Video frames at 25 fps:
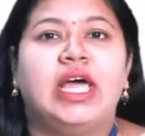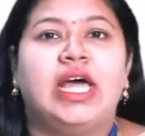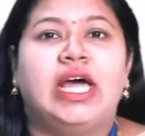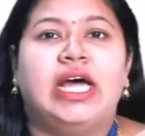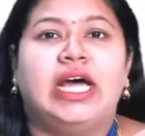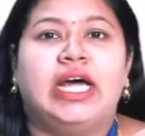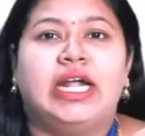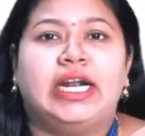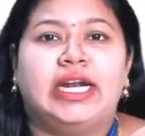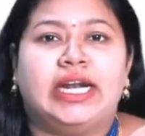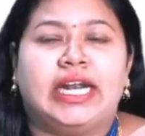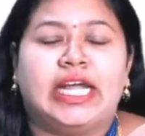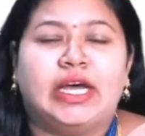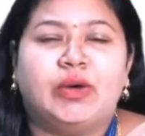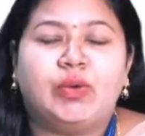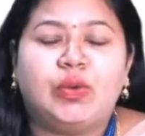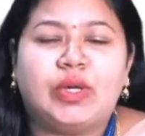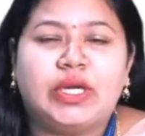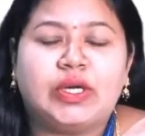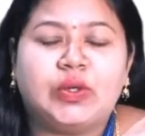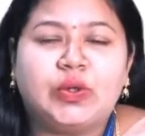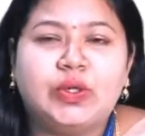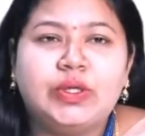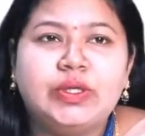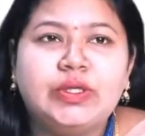Now we are
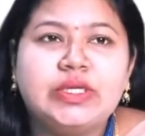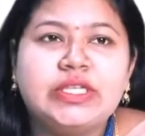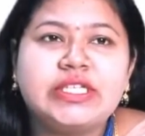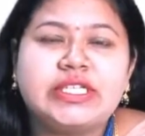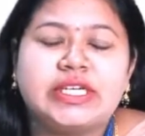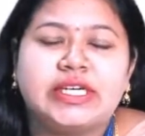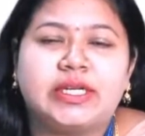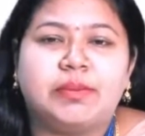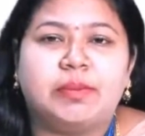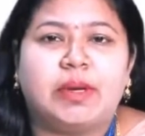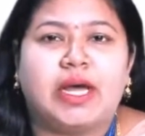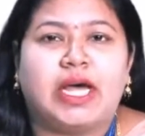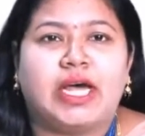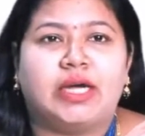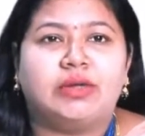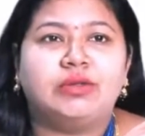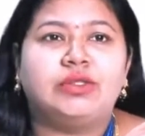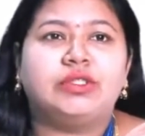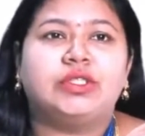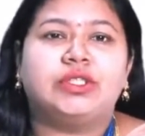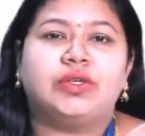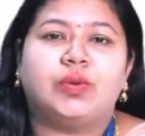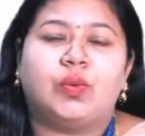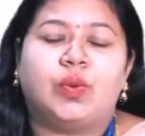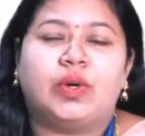going to study about
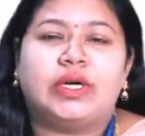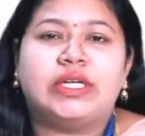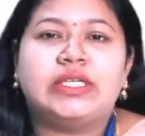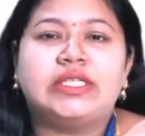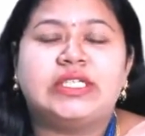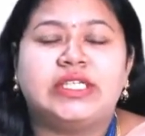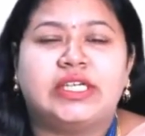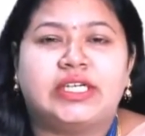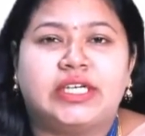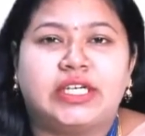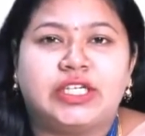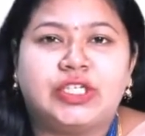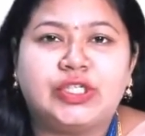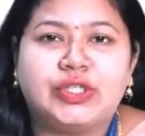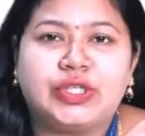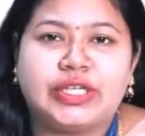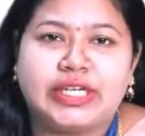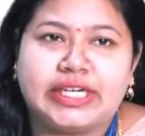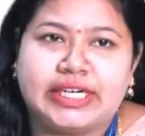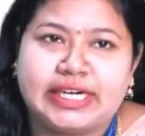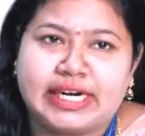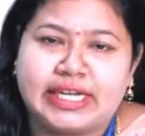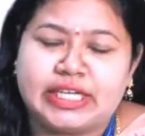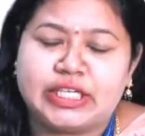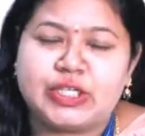what is introduction to heat
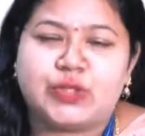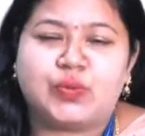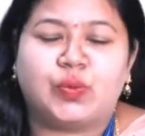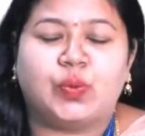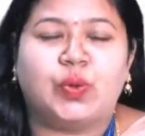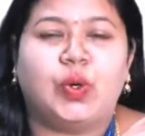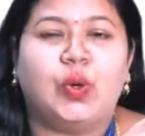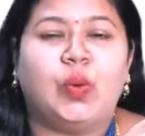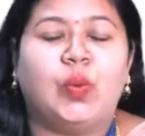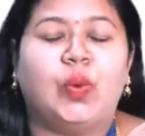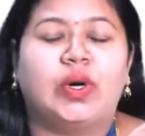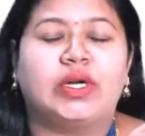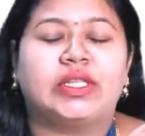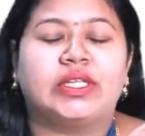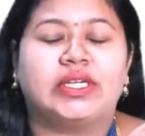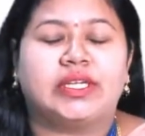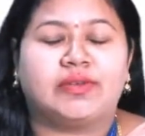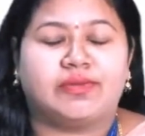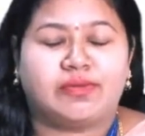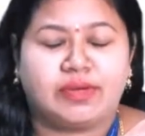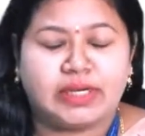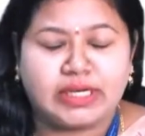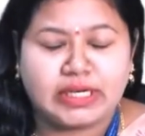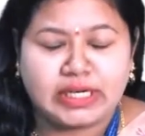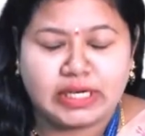transfer, what are the
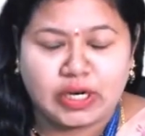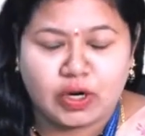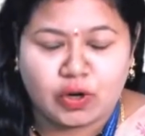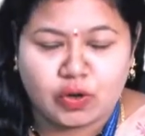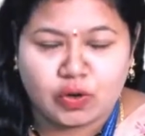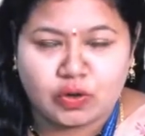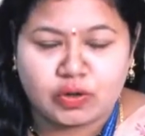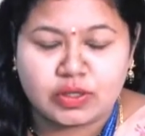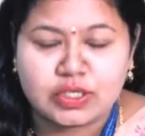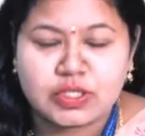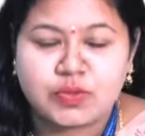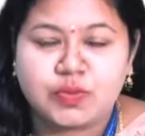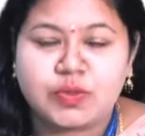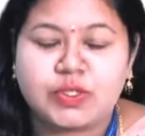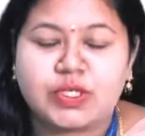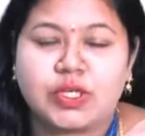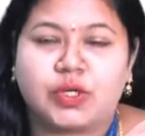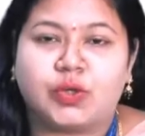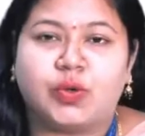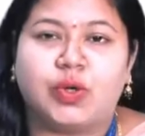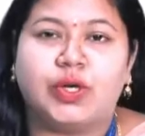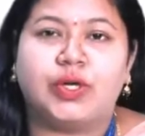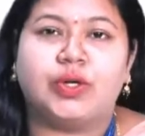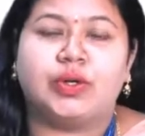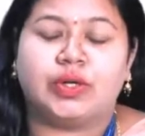different laws which are going
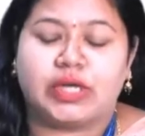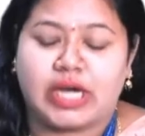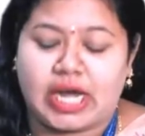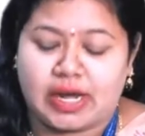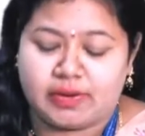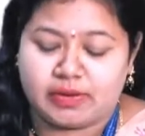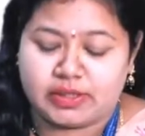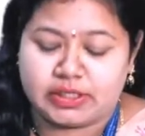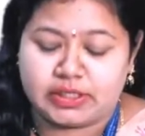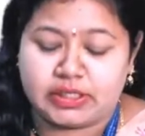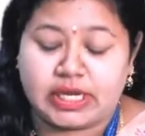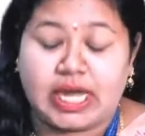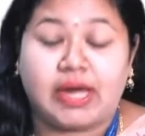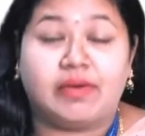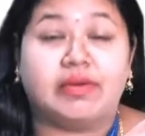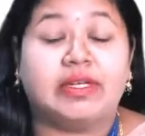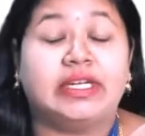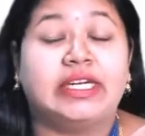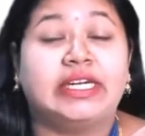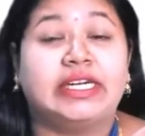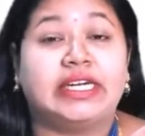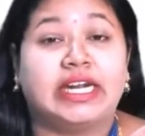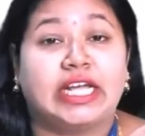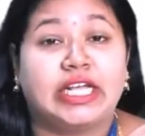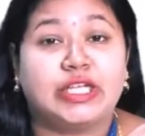to govern our heat
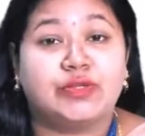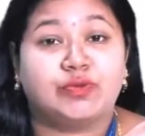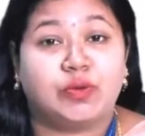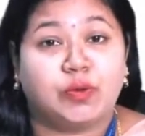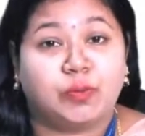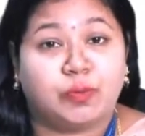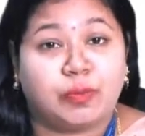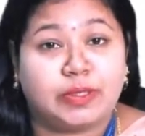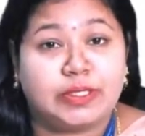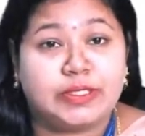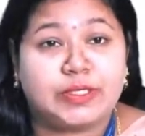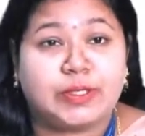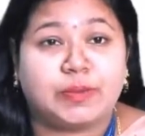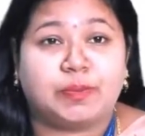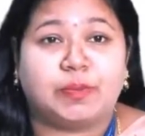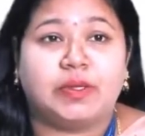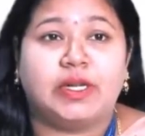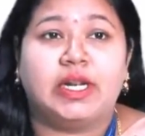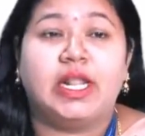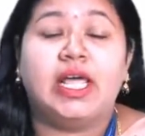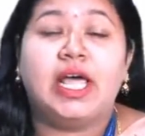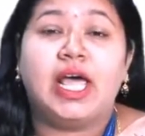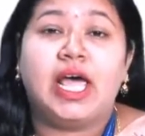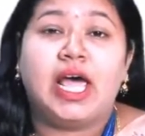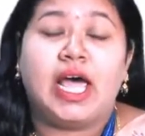transfer principle,
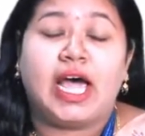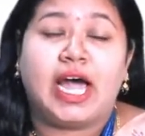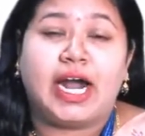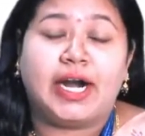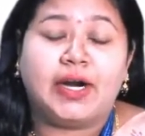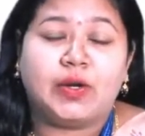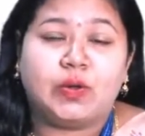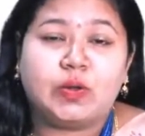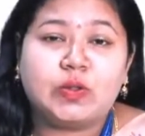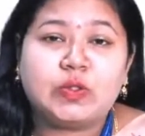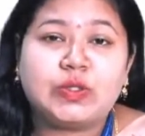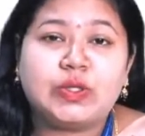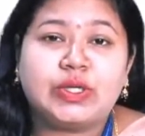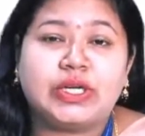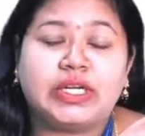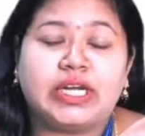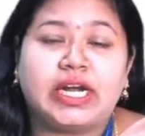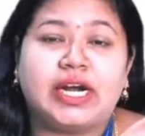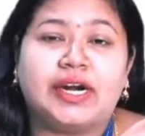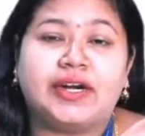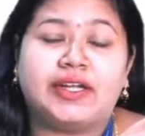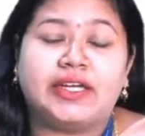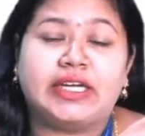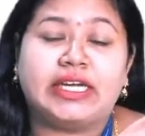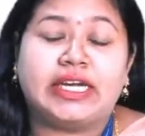and also
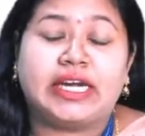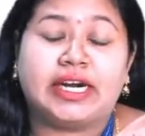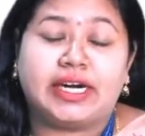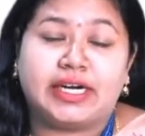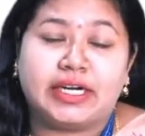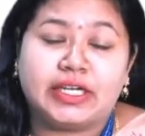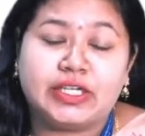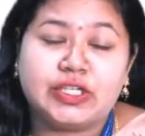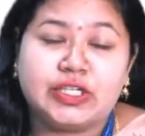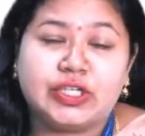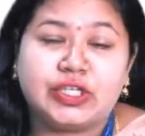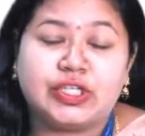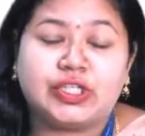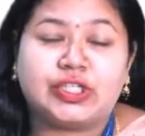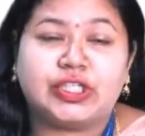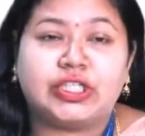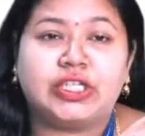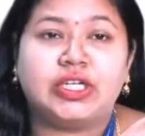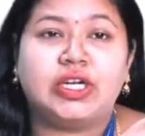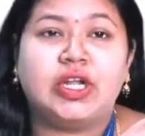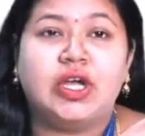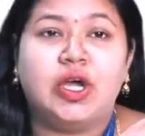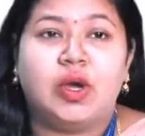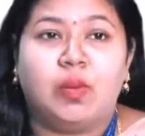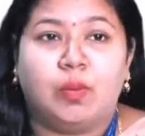regarding condensation,
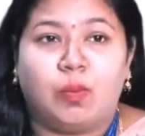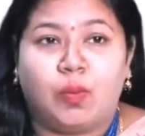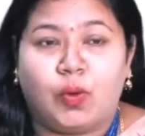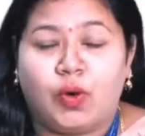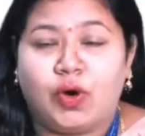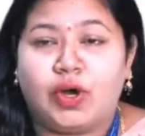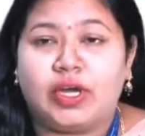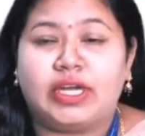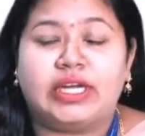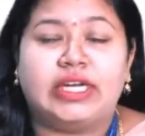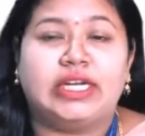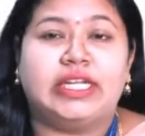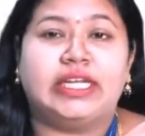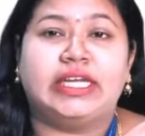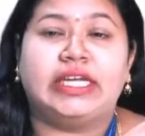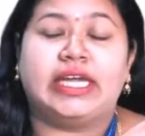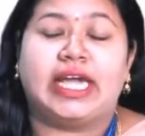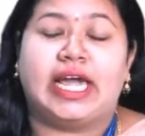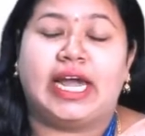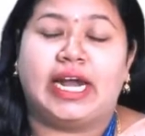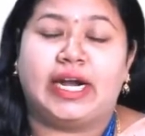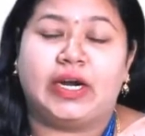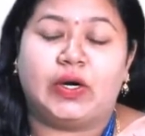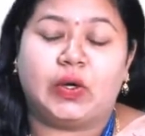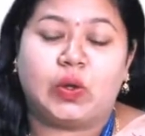boiling,
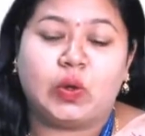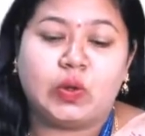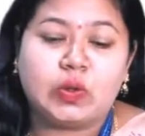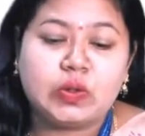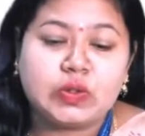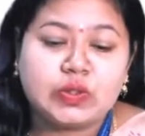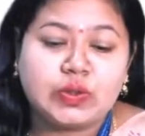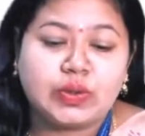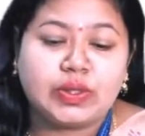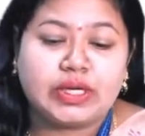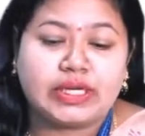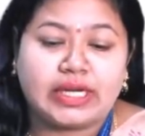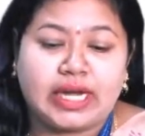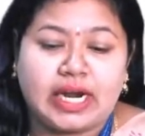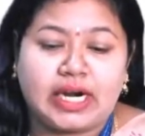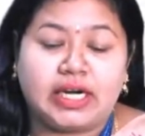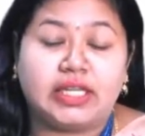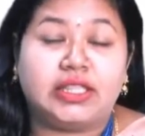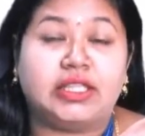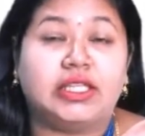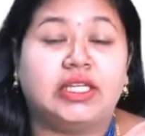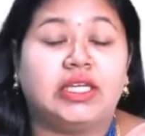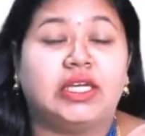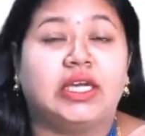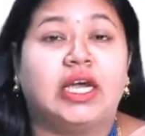and also regarding
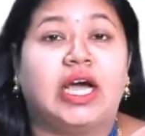the